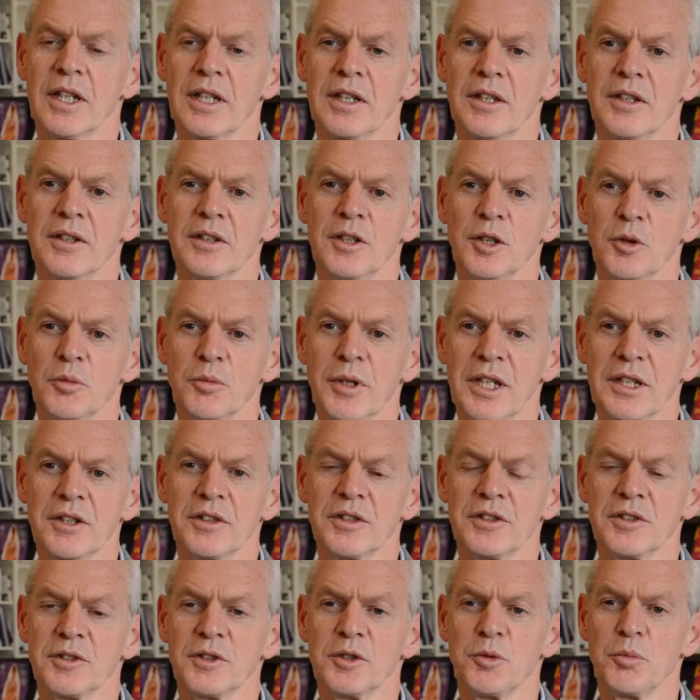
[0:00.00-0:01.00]
in the
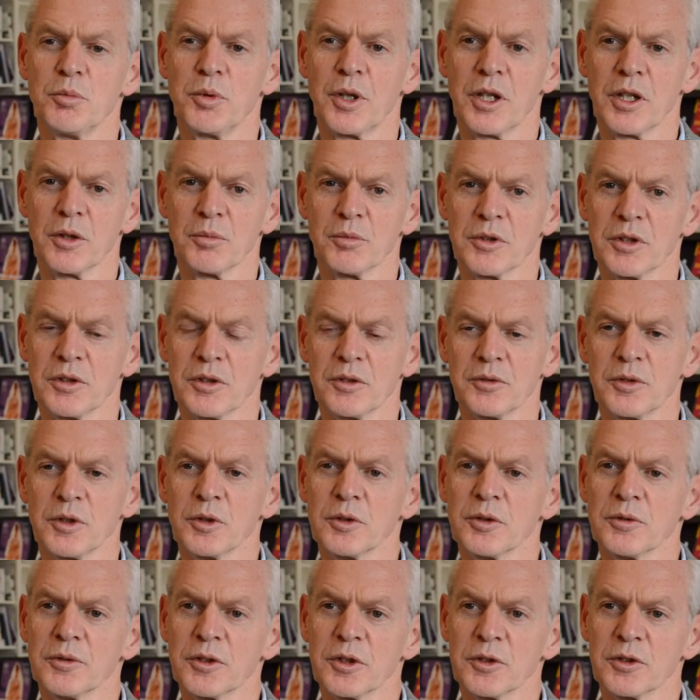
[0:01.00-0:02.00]
Humanities Department of
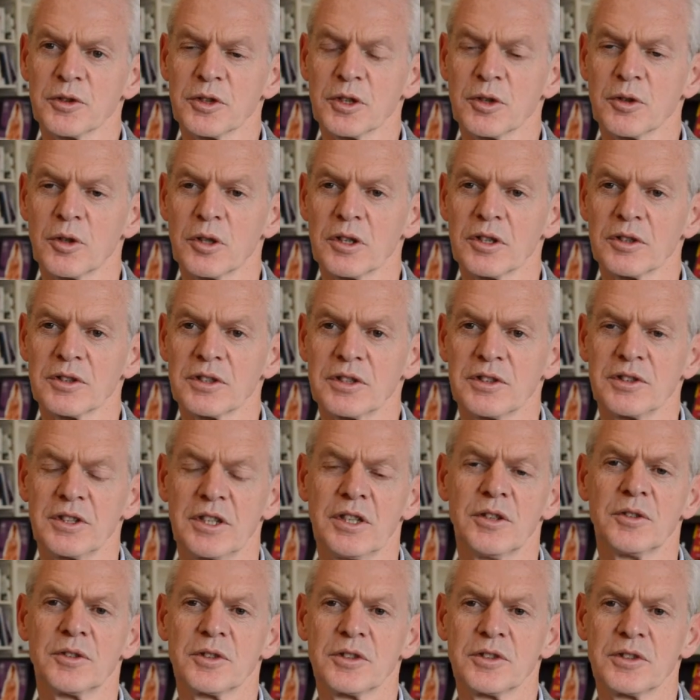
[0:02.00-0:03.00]
University College is
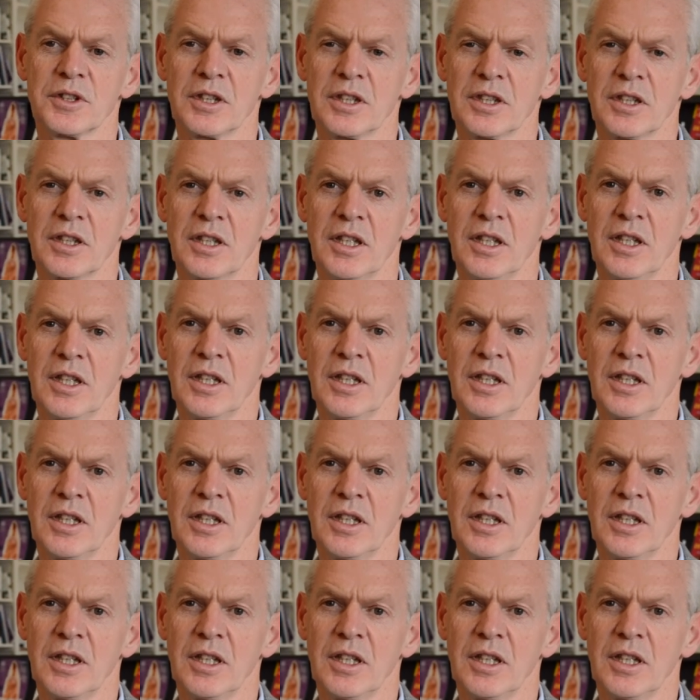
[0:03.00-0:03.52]
interesting